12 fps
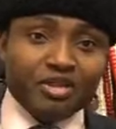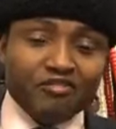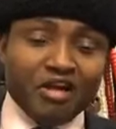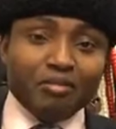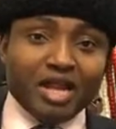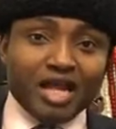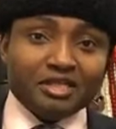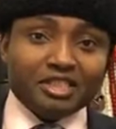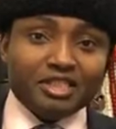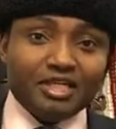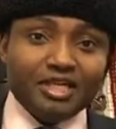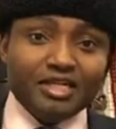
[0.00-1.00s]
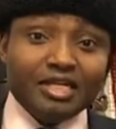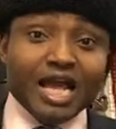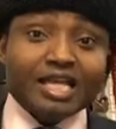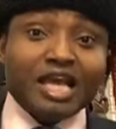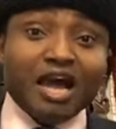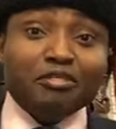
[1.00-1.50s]
farmland,
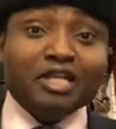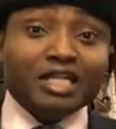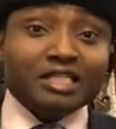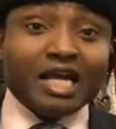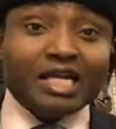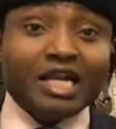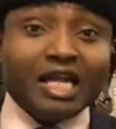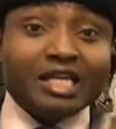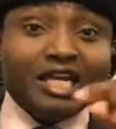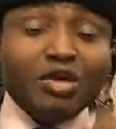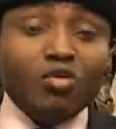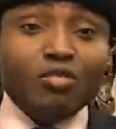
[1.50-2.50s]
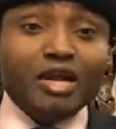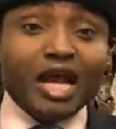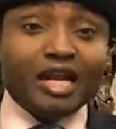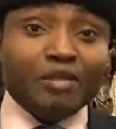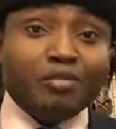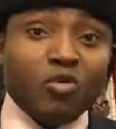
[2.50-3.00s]
like they have been attacking and killing women
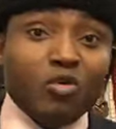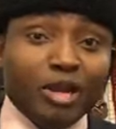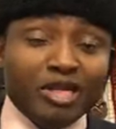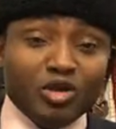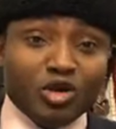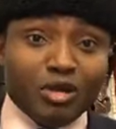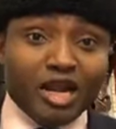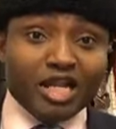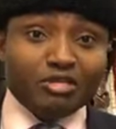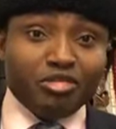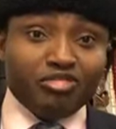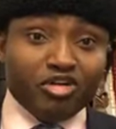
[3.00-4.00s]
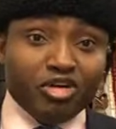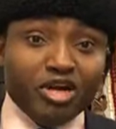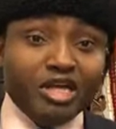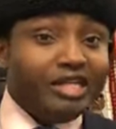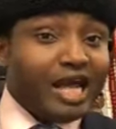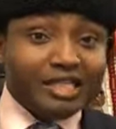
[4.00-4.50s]
and raping women in Yoruba land before.
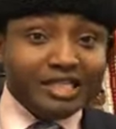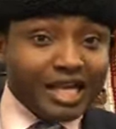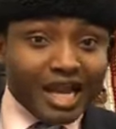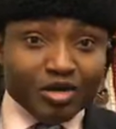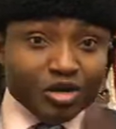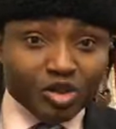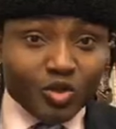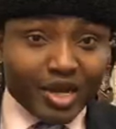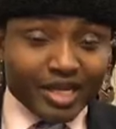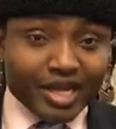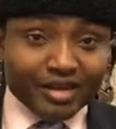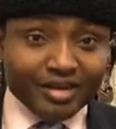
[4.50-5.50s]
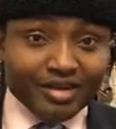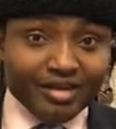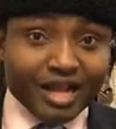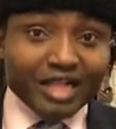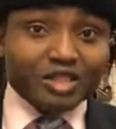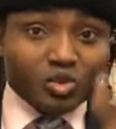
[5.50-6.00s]
That they cannot do again.
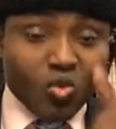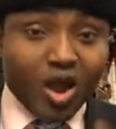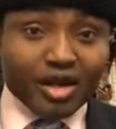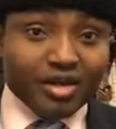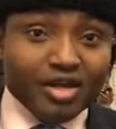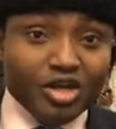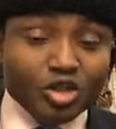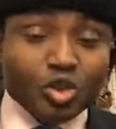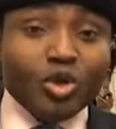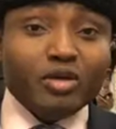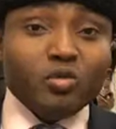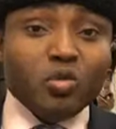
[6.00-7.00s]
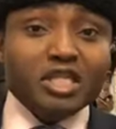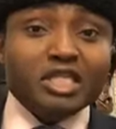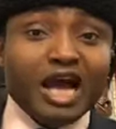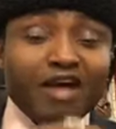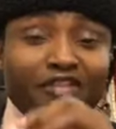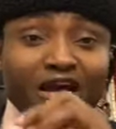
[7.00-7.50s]
That is one. So when
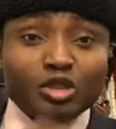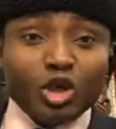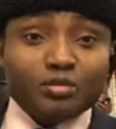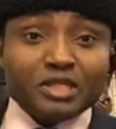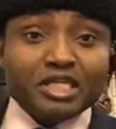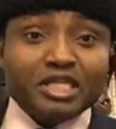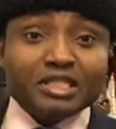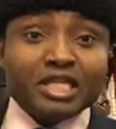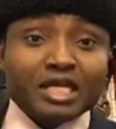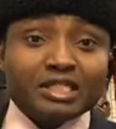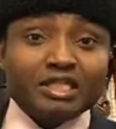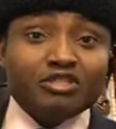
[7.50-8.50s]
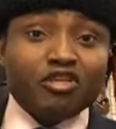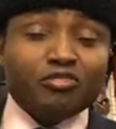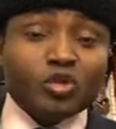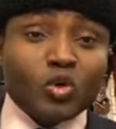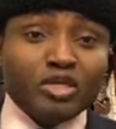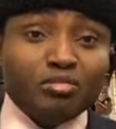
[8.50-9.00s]
they have adopted this tactics
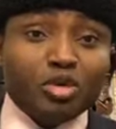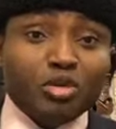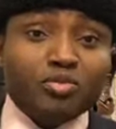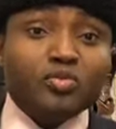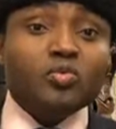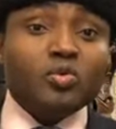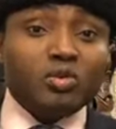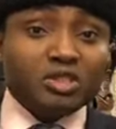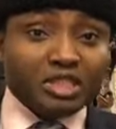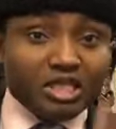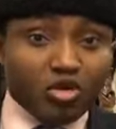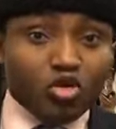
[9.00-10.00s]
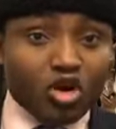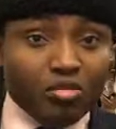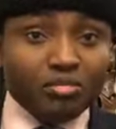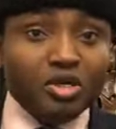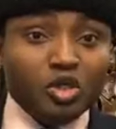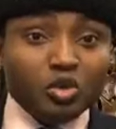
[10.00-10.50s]
of throwing bomb, we will still
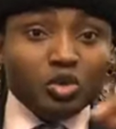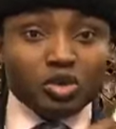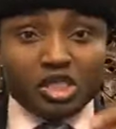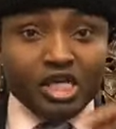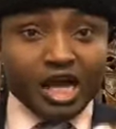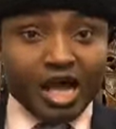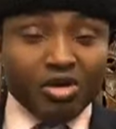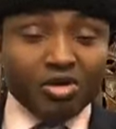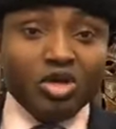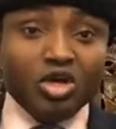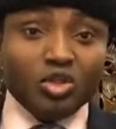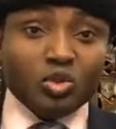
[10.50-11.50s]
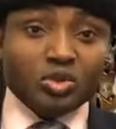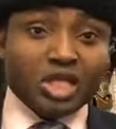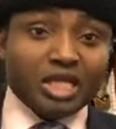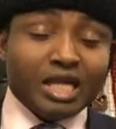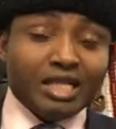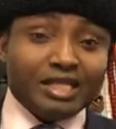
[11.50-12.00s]
come to see how to
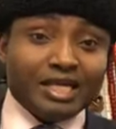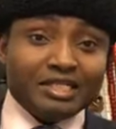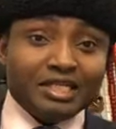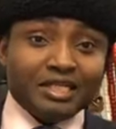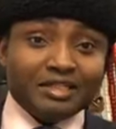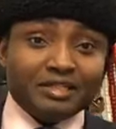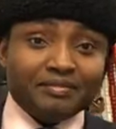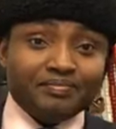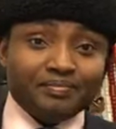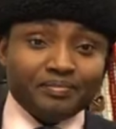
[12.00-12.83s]
start addressing it.